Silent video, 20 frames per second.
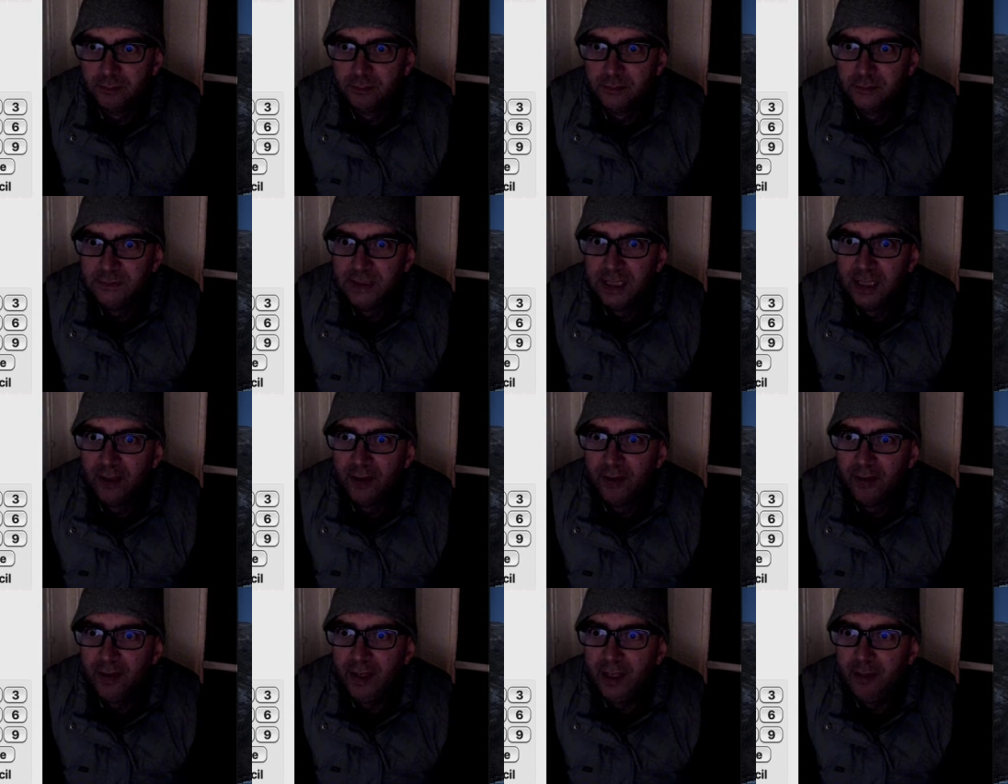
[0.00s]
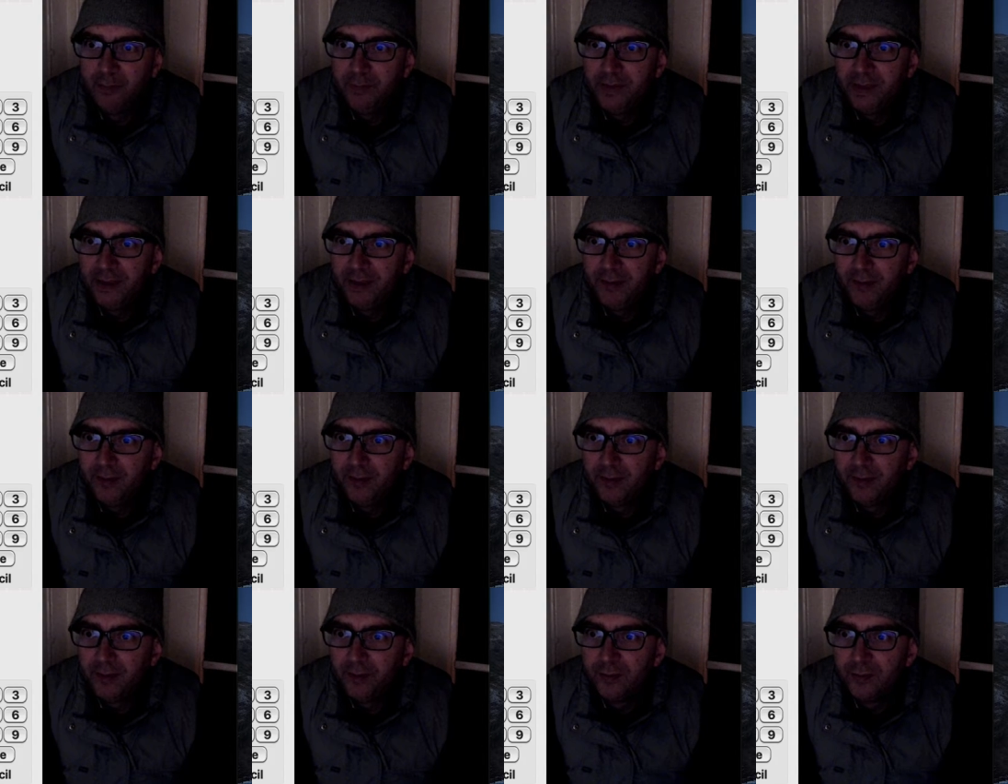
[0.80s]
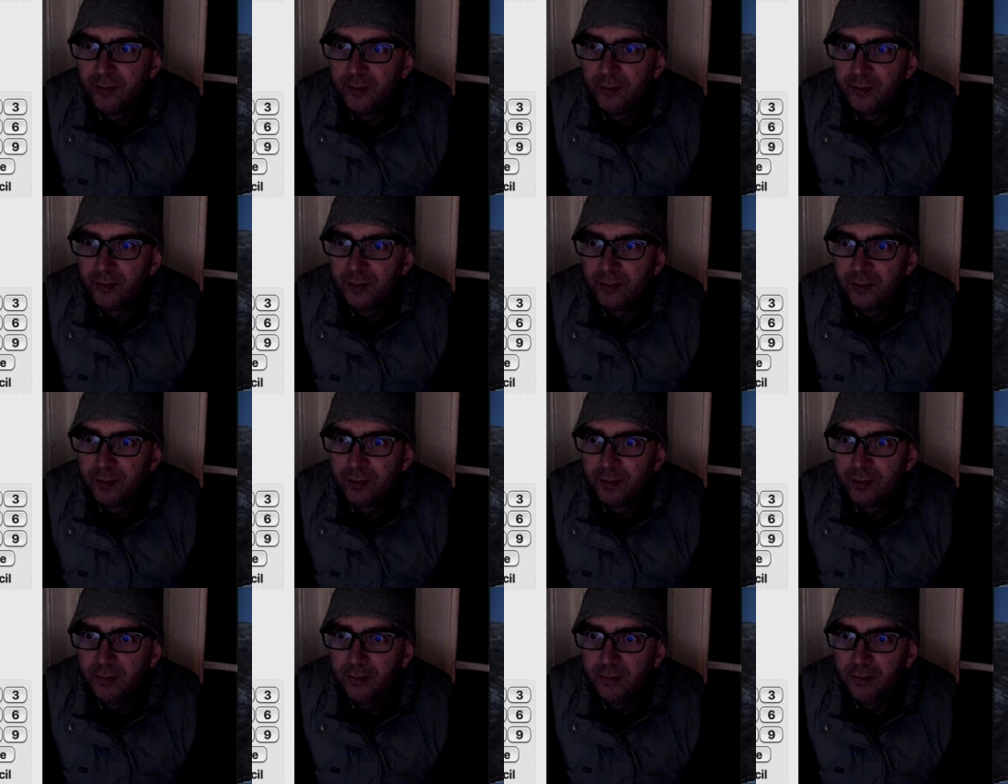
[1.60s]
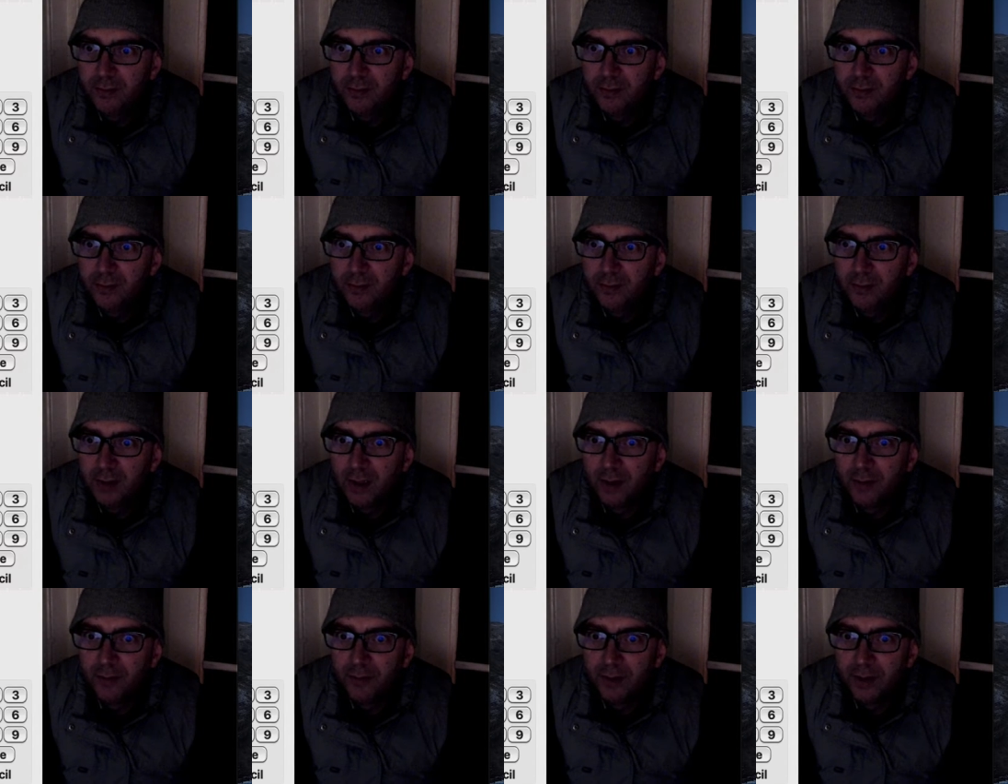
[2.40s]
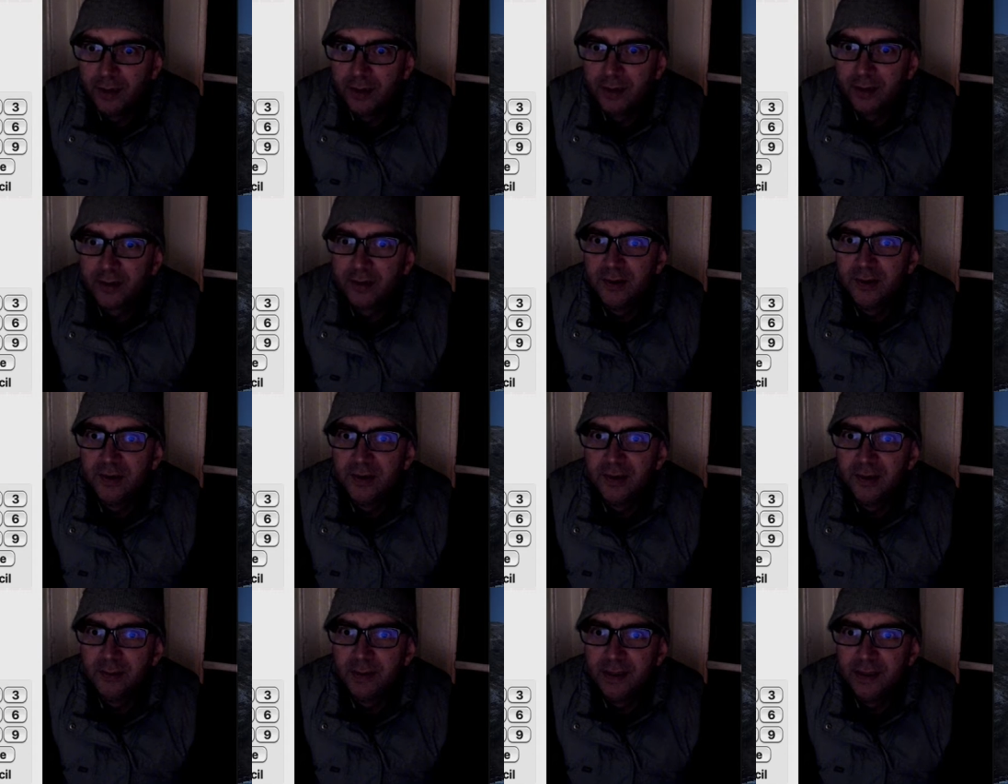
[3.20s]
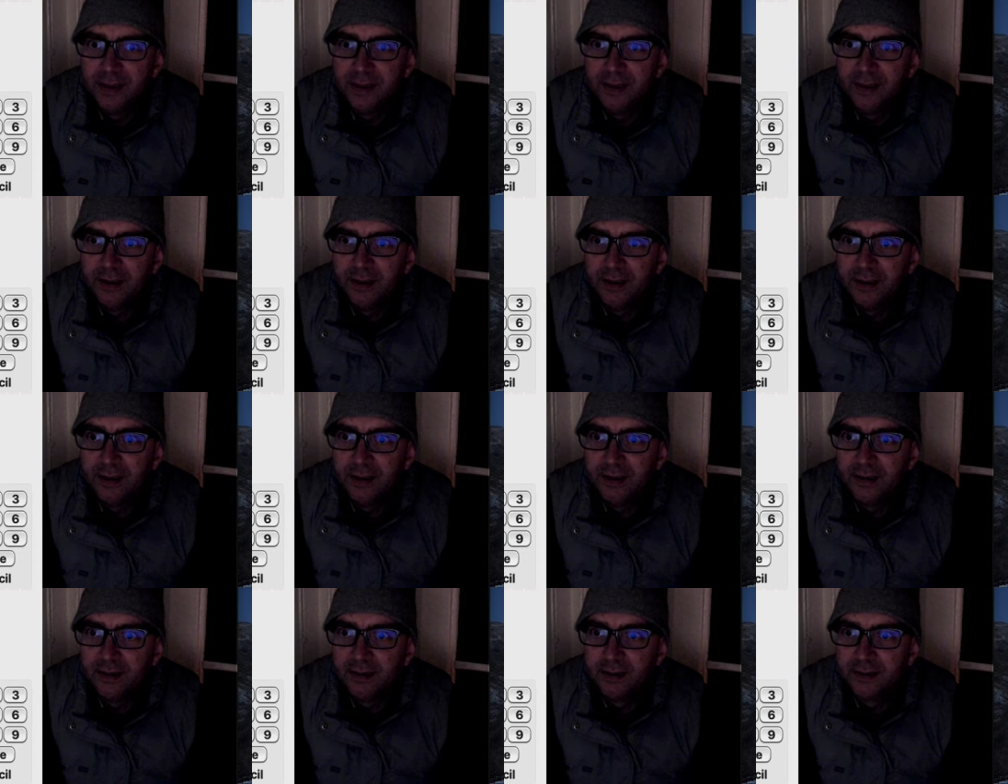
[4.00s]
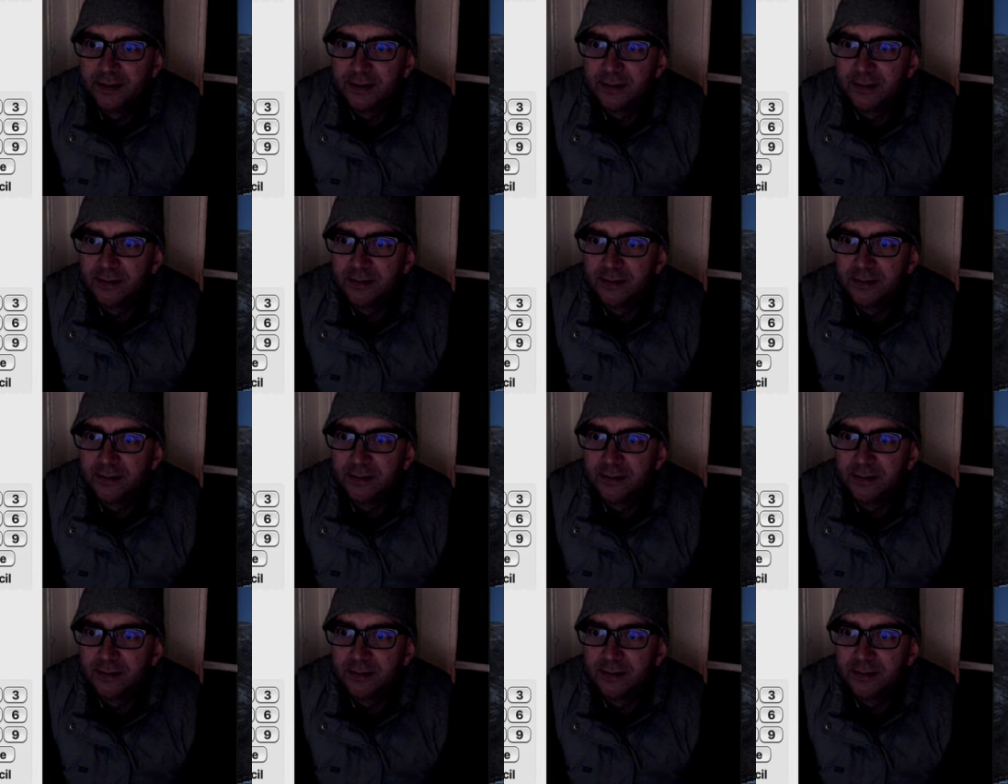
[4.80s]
Now that means it can still be a 9, can't it?